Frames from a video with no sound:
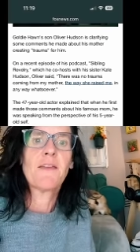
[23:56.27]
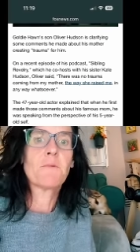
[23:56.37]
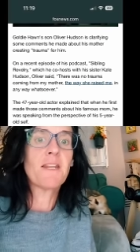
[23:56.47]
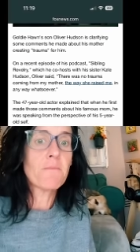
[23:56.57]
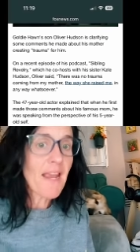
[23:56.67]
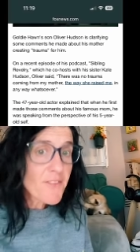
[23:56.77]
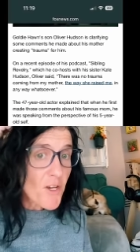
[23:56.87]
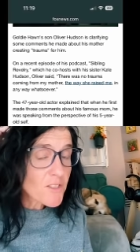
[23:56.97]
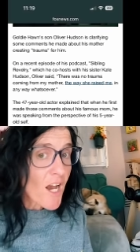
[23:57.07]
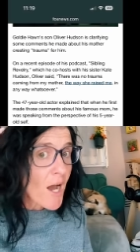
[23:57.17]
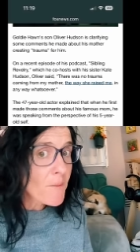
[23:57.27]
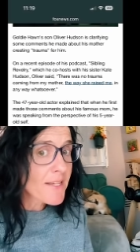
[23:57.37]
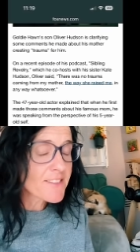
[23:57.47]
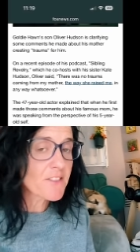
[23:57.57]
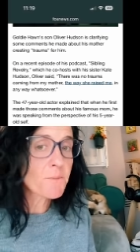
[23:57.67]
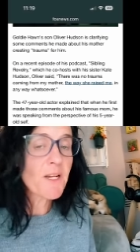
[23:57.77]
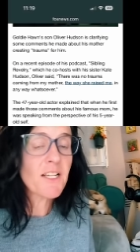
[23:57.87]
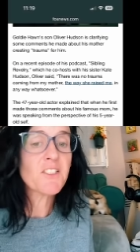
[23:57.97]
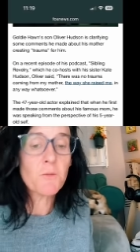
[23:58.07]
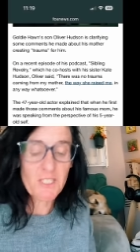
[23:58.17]
And when he made those comments, is
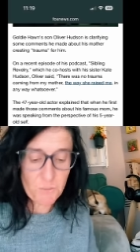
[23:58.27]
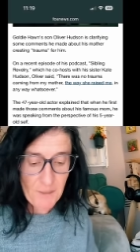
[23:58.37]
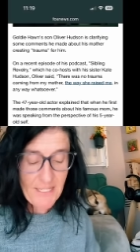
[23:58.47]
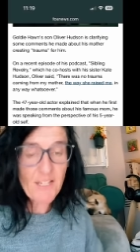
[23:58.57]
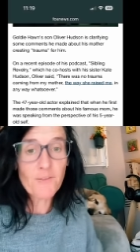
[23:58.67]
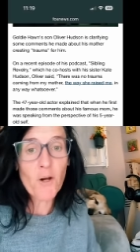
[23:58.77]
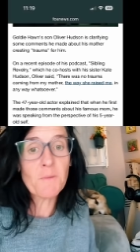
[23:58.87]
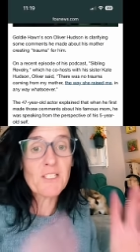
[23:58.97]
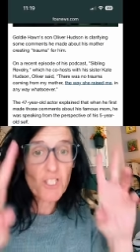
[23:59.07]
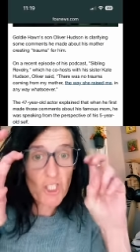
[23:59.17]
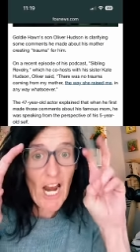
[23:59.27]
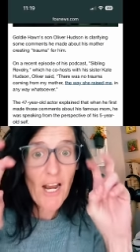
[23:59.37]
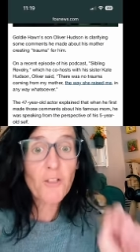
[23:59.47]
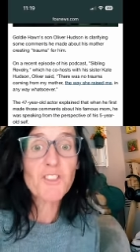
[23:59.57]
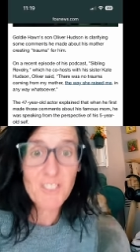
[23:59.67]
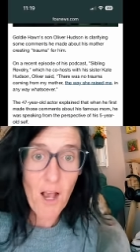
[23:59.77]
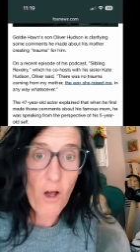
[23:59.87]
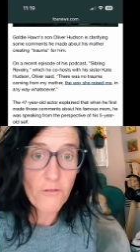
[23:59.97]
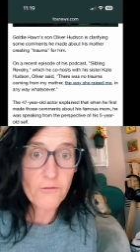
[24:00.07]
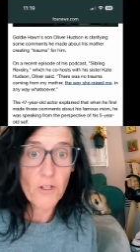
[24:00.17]
because he was speaking from his child
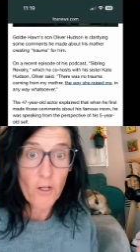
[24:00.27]
self.